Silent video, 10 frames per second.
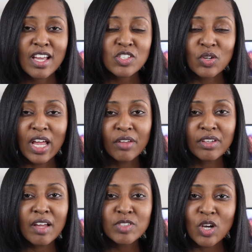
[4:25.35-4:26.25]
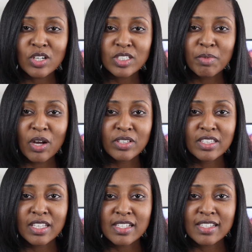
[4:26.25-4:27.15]
So now that I've talked about the
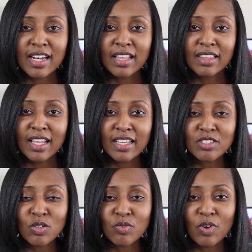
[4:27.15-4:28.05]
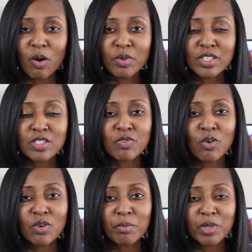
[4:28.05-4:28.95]
things that I like so far with this
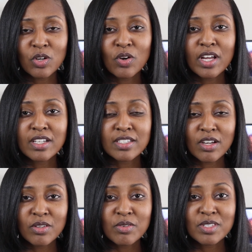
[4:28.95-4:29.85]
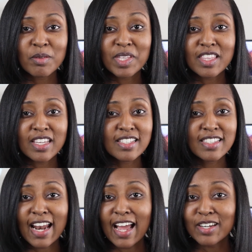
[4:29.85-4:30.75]
phone, I'm gonna go ahead and tell you some of the things that I